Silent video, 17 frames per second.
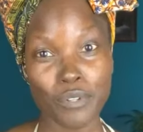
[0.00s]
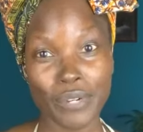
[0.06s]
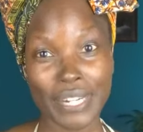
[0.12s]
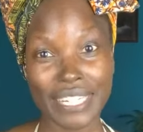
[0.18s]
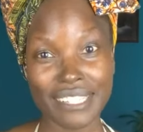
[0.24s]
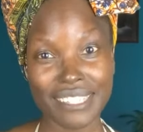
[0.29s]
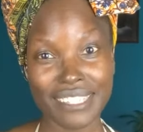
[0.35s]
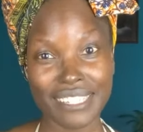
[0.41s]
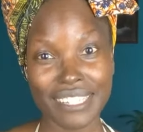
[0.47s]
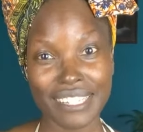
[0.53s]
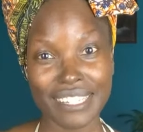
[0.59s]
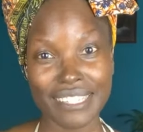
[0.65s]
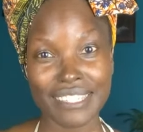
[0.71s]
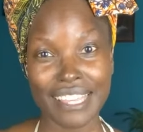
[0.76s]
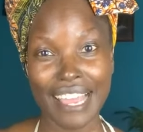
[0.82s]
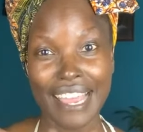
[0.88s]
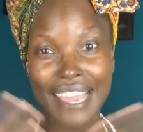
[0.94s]
moringa
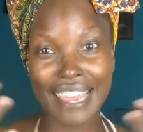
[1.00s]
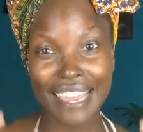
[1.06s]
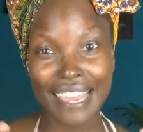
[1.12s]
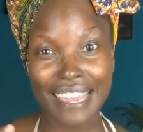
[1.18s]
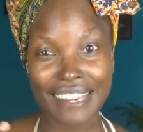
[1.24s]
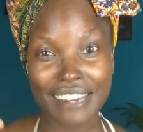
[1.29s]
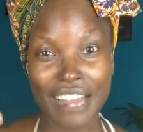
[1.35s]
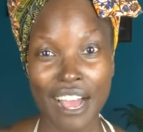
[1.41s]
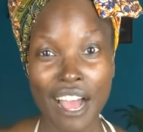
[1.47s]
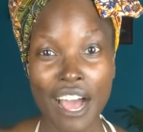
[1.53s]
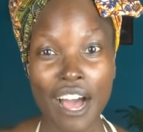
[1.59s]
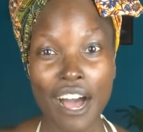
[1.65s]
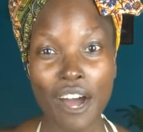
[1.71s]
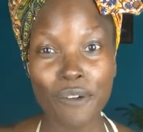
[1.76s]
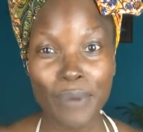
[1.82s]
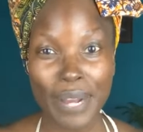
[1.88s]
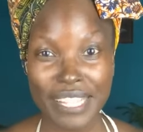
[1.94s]
seeds and
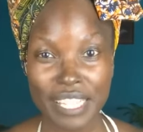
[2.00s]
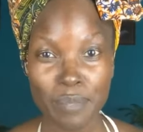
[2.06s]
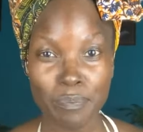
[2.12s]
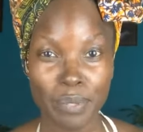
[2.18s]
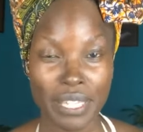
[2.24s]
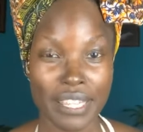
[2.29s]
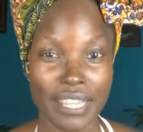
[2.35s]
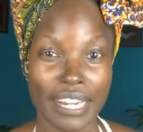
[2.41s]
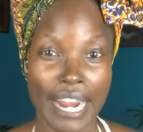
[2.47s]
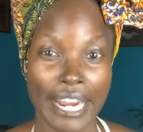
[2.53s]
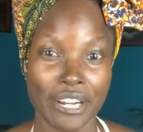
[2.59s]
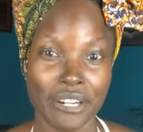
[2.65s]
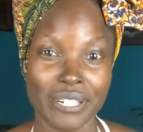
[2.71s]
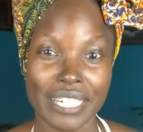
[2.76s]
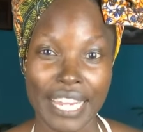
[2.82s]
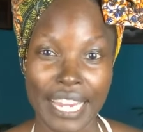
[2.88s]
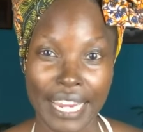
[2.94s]
a recipe that I
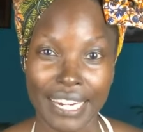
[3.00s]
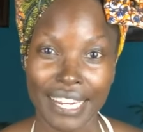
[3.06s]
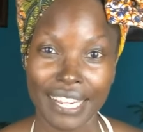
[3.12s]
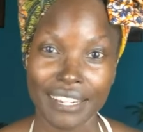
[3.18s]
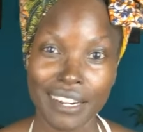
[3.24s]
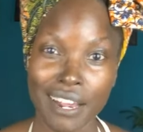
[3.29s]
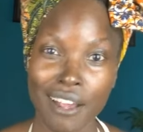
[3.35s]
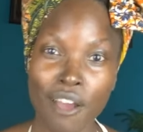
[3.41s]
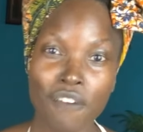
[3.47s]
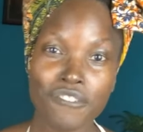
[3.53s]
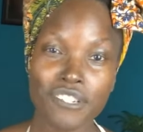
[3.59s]
created